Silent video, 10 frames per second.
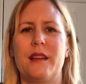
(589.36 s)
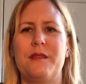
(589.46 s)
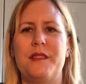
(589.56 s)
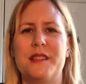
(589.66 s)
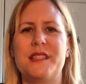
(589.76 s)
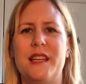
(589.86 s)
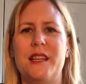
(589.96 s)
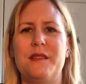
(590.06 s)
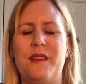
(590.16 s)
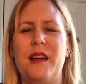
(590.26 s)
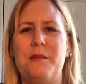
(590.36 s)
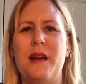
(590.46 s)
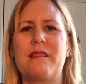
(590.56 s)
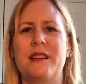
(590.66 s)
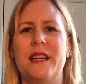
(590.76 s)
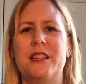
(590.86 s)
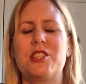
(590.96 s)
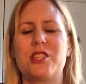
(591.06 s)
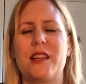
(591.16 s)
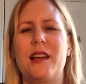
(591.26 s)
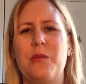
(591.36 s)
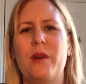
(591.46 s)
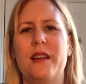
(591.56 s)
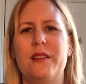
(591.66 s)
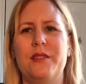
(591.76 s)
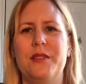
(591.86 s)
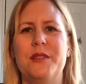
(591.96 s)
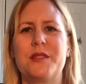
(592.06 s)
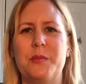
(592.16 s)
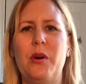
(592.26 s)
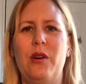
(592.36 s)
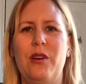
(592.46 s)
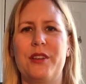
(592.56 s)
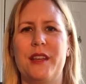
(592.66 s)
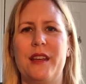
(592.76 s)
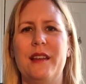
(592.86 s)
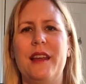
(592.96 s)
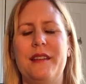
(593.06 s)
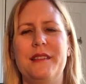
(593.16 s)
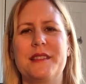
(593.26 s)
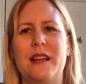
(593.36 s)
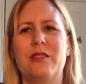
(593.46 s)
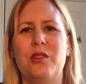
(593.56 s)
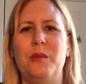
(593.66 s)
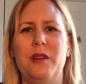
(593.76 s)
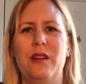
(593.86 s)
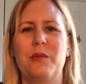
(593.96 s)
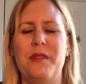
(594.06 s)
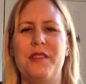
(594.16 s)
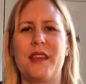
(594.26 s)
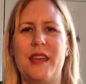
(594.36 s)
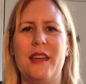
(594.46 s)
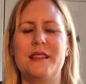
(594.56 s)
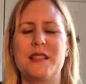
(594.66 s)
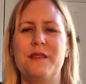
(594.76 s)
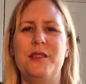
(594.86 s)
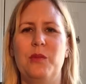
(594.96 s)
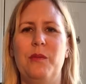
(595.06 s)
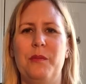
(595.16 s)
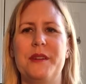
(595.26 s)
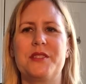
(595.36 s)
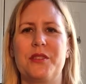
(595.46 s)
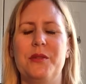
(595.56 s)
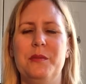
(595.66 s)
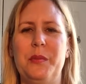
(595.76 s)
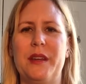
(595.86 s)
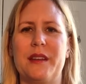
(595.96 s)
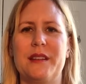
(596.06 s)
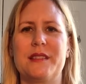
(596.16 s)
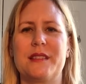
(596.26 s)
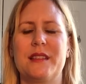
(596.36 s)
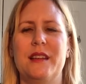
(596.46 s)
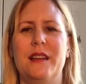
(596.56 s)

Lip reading: for the sake of our marriage, I will support you, and I'll come along with the kids if you want me to, because